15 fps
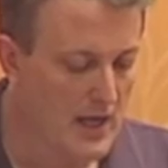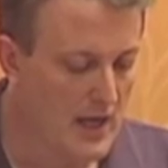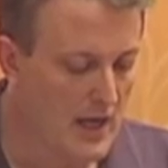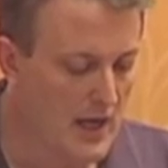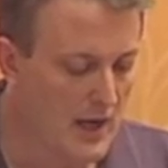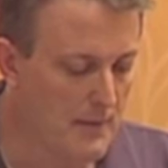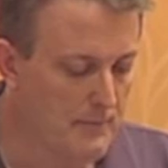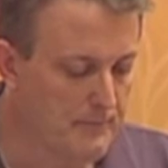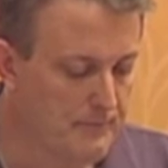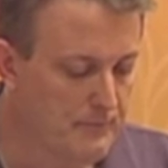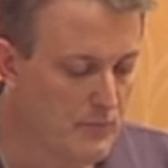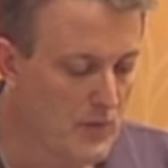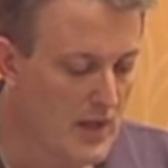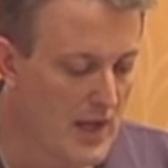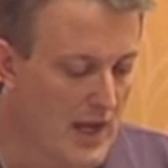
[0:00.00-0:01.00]
Um,
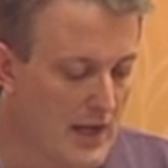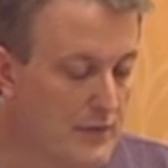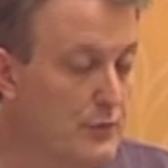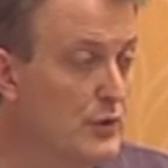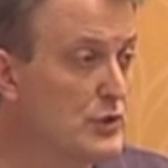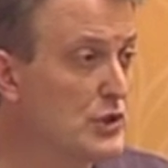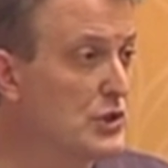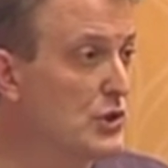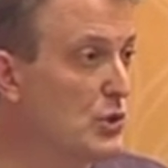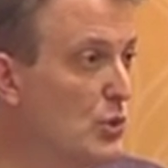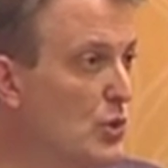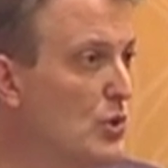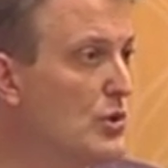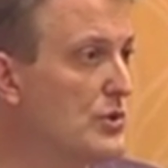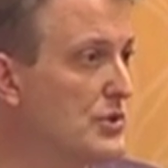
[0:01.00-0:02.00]
and if you just
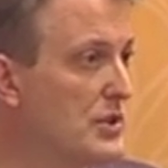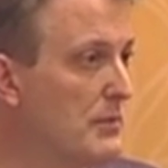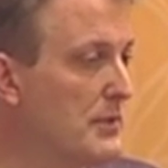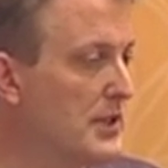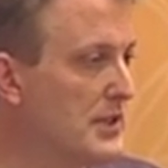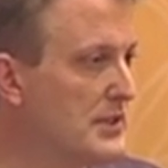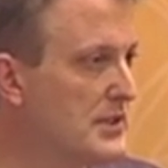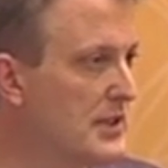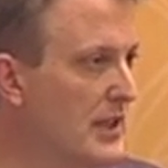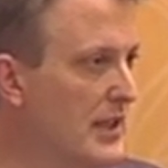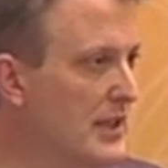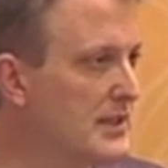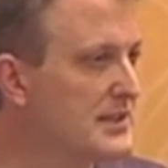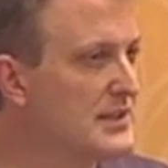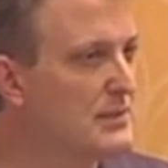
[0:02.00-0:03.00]
Google some of these
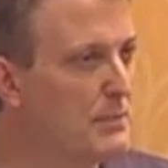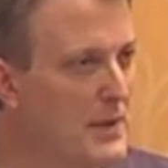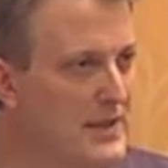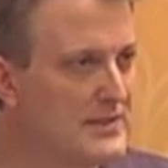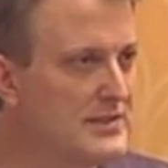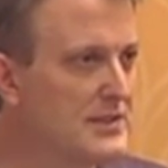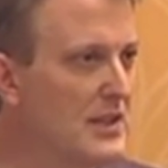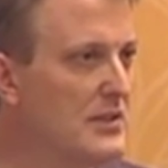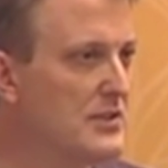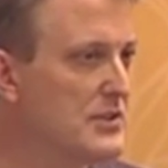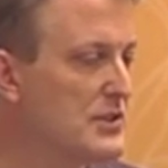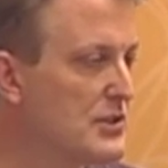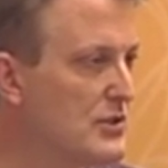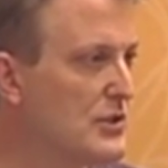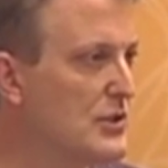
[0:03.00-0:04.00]
things, depends on the
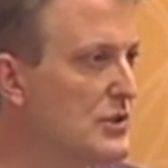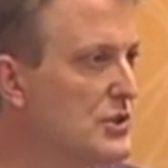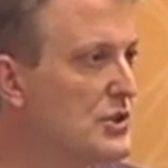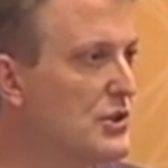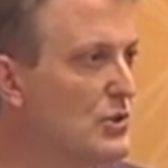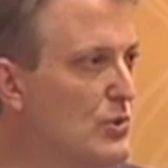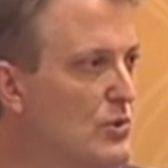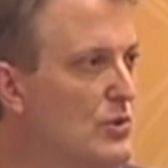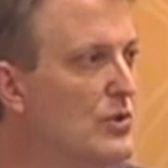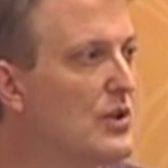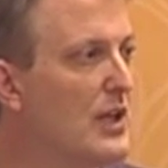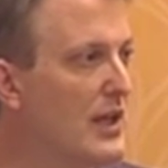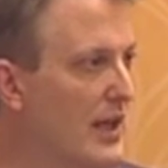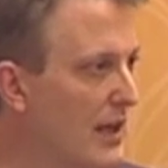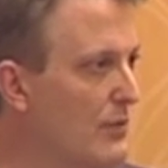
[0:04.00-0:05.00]
search, Google
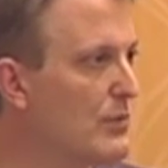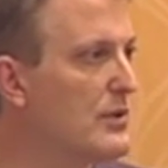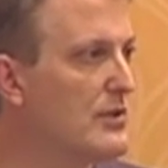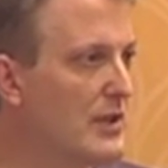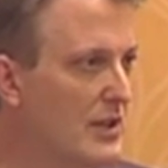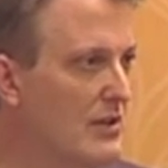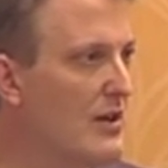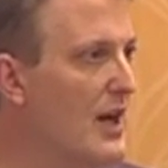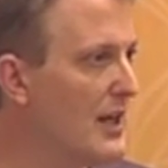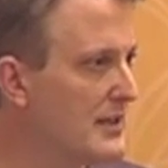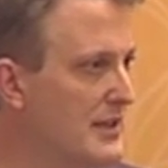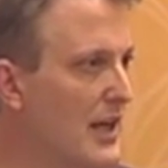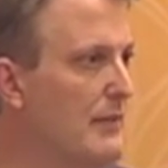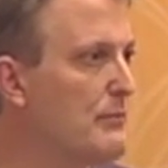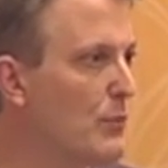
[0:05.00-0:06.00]
can get really
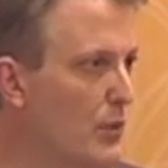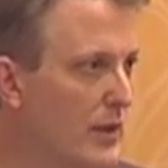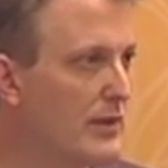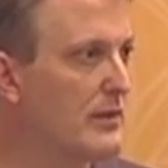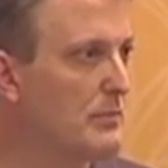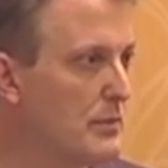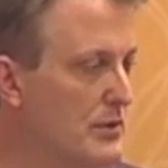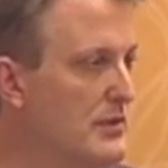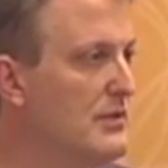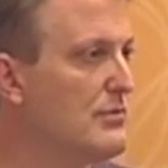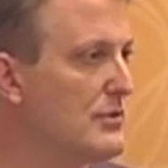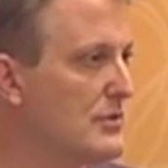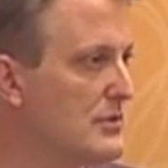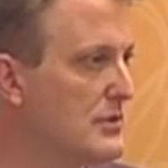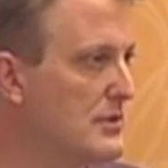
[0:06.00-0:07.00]
clogged up with the
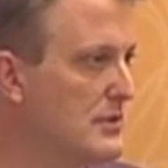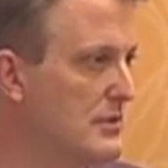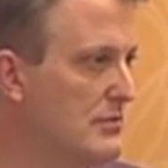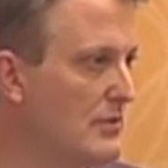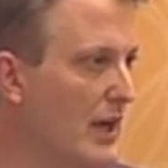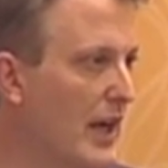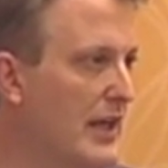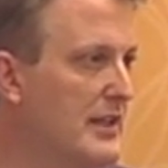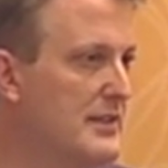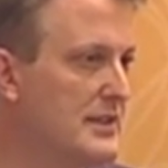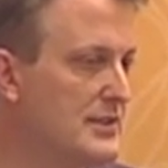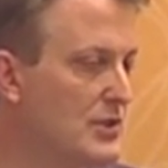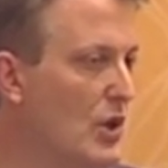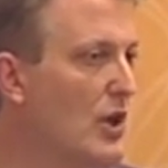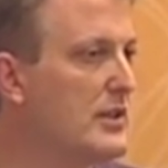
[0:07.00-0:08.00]
believers, right?
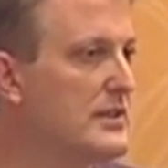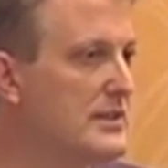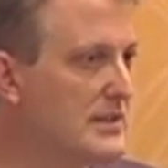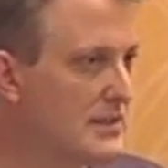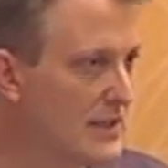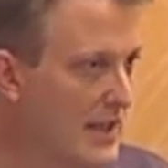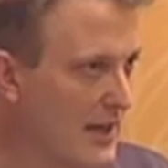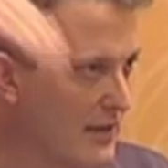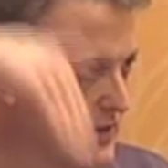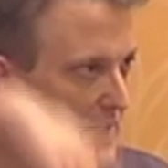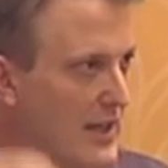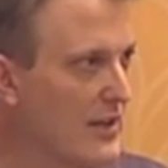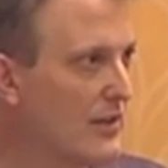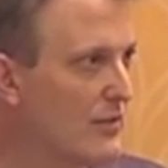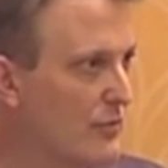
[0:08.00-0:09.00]
It's hard to narrow
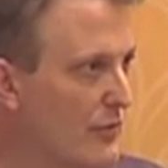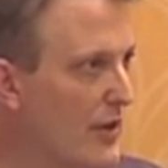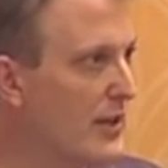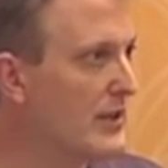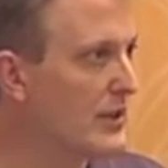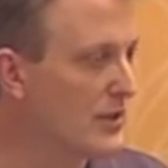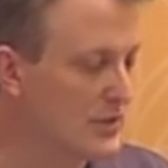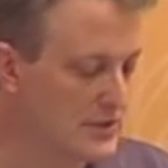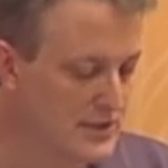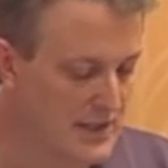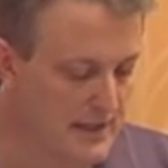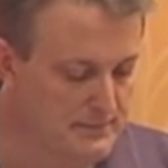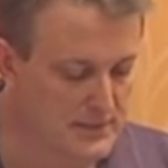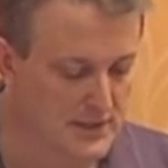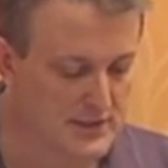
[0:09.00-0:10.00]
down and find the good
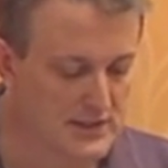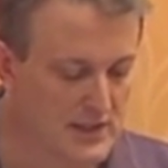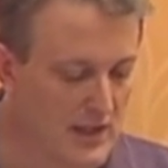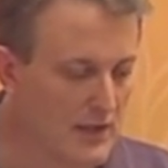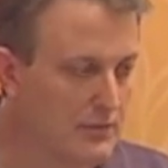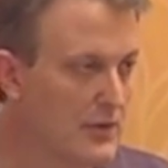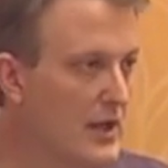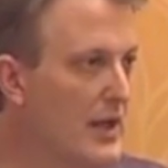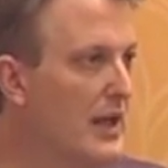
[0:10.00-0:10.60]
skeptic stuff